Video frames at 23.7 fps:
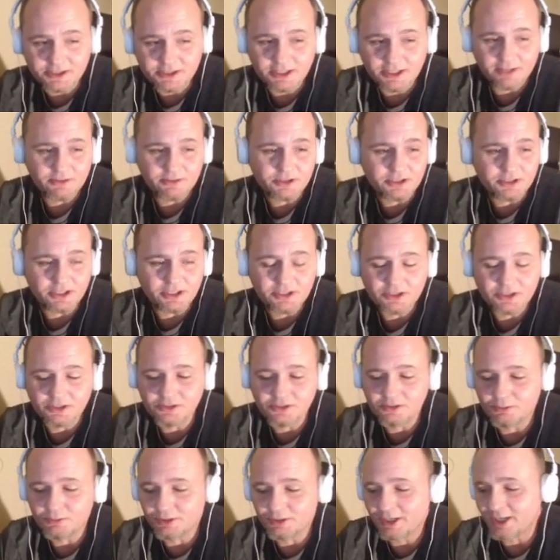conversations,
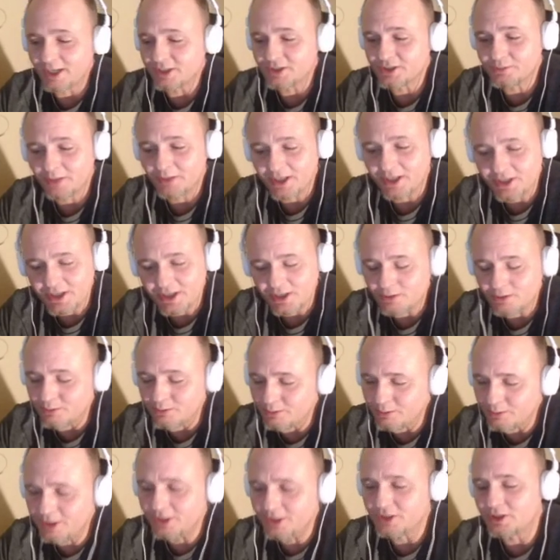not just my channel, but
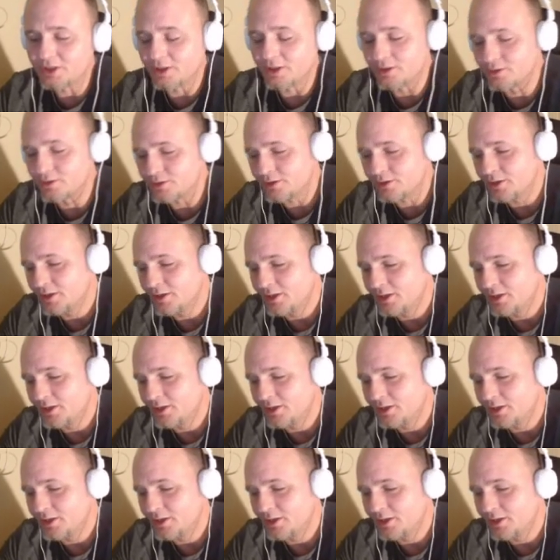many channels.